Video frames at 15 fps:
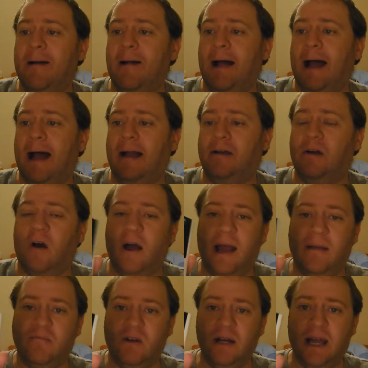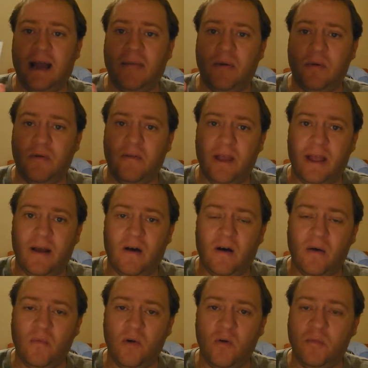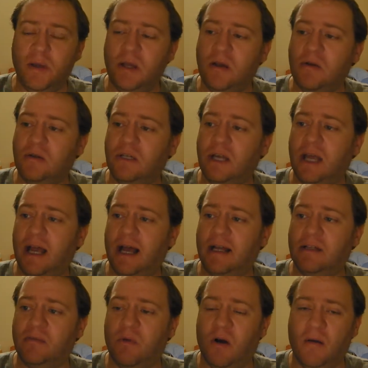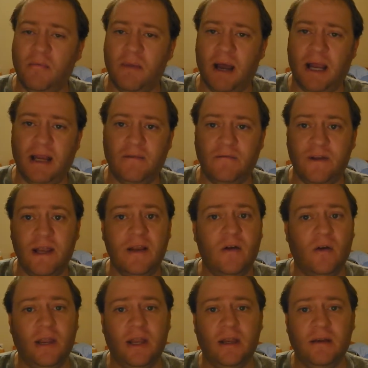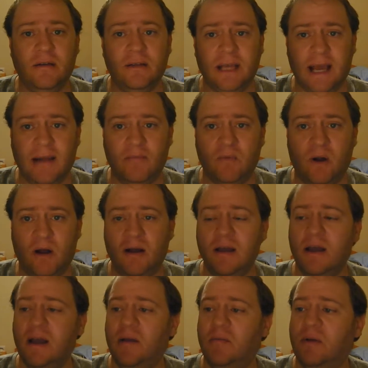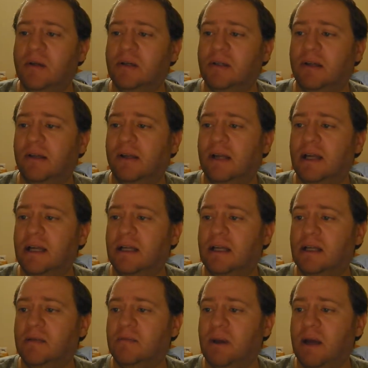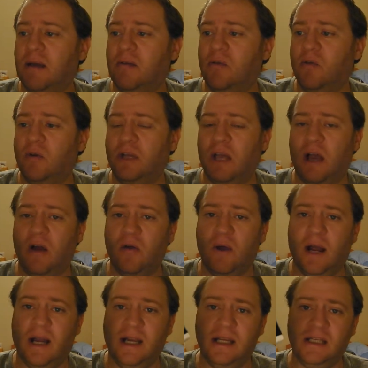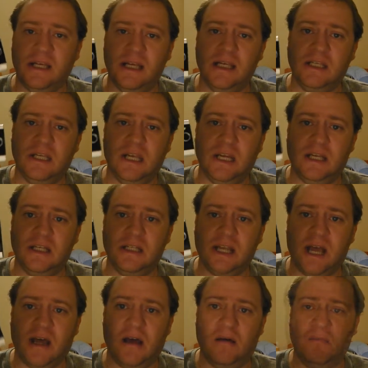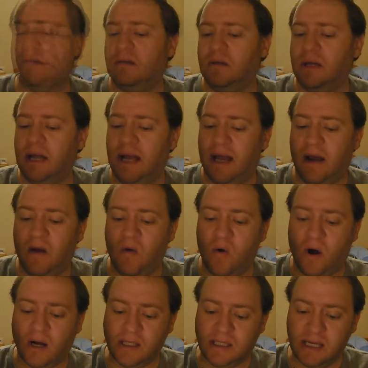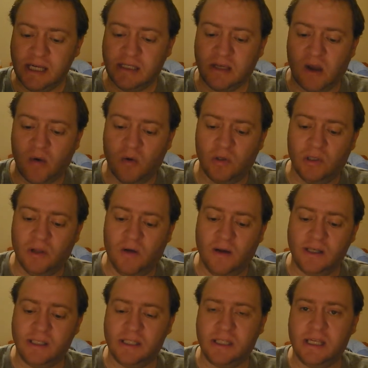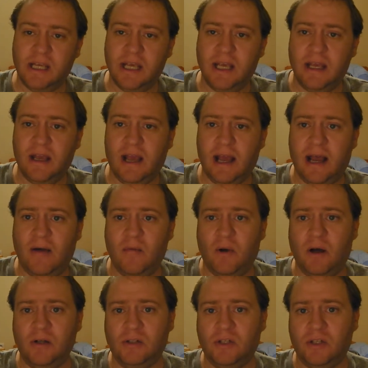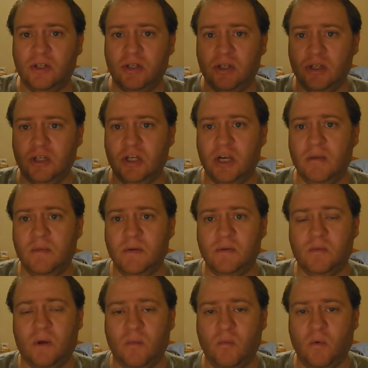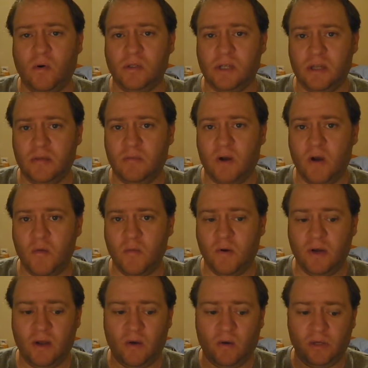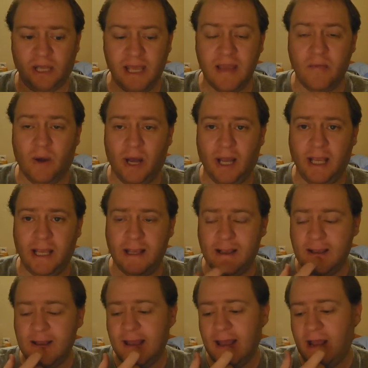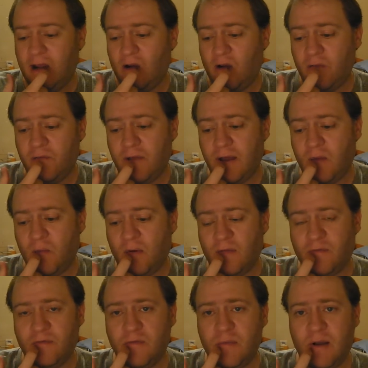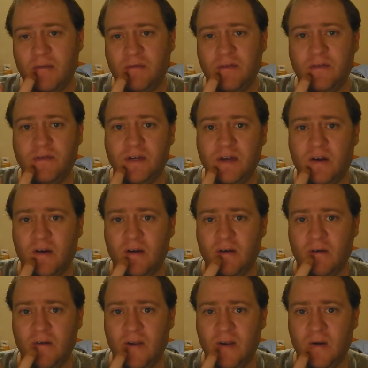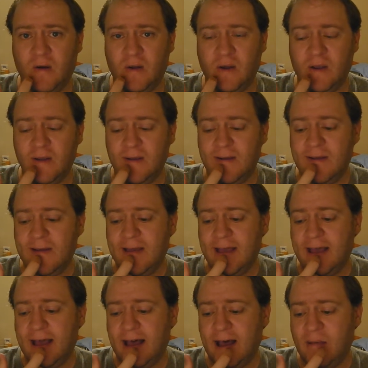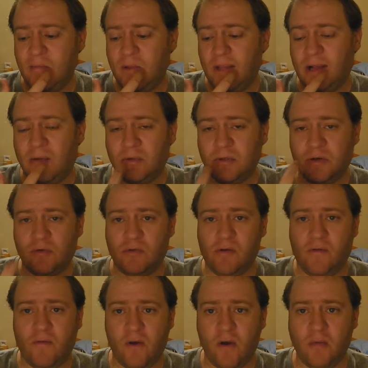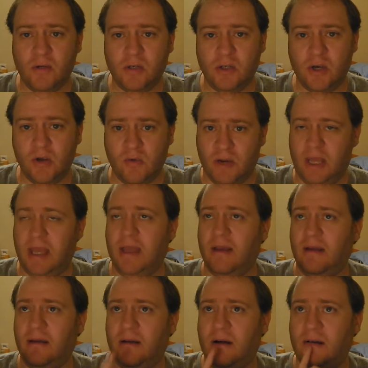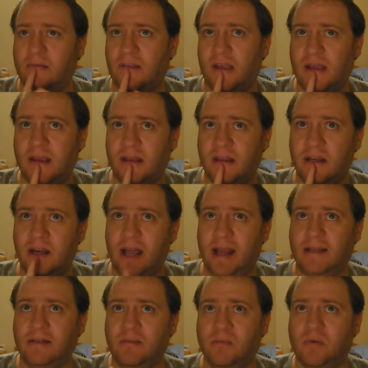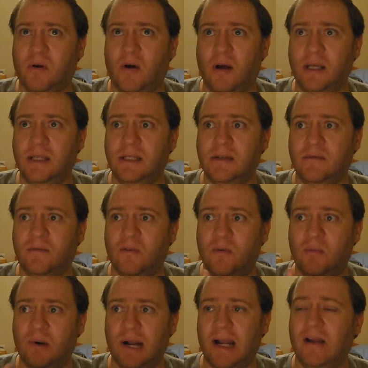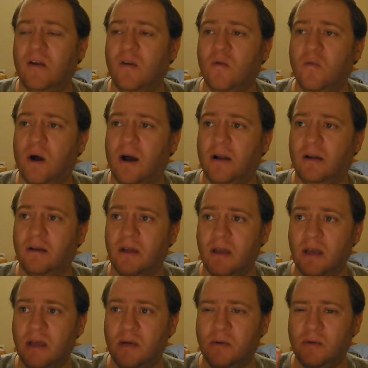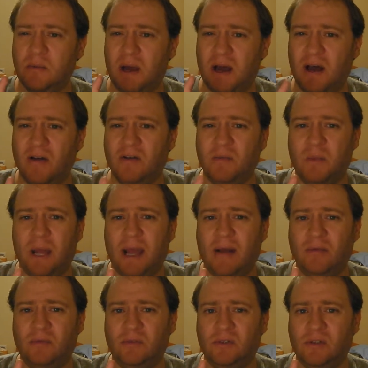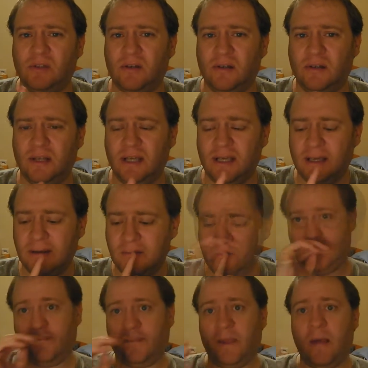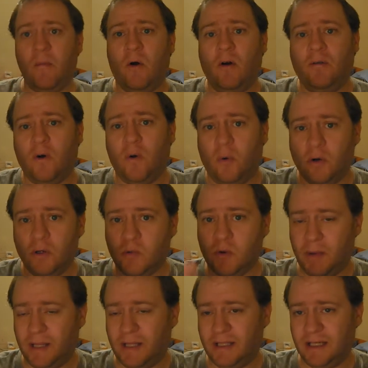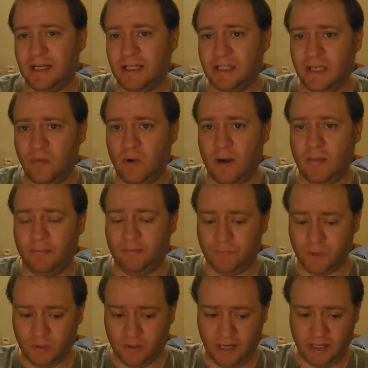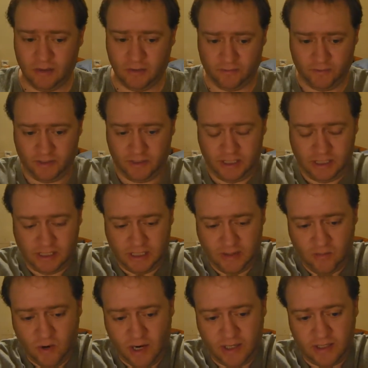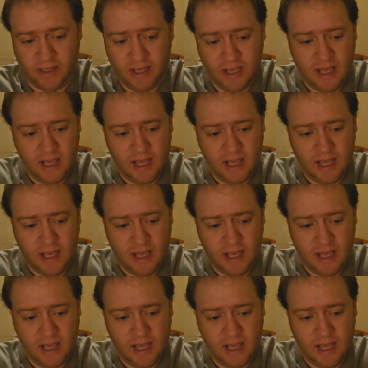And I am really happy with it. I will be using it as my main vlogging camera because I think it does better audio and it's easier to set up. Now, I did go online to see how much the cheapest one was at the moment on eBay, and I found one for about 59.99, um, but that was a refurbished unit. I think the next price for a brand new one was about £100, I think. Then what I thought was, what about the DC1? So I had a look for the DC1,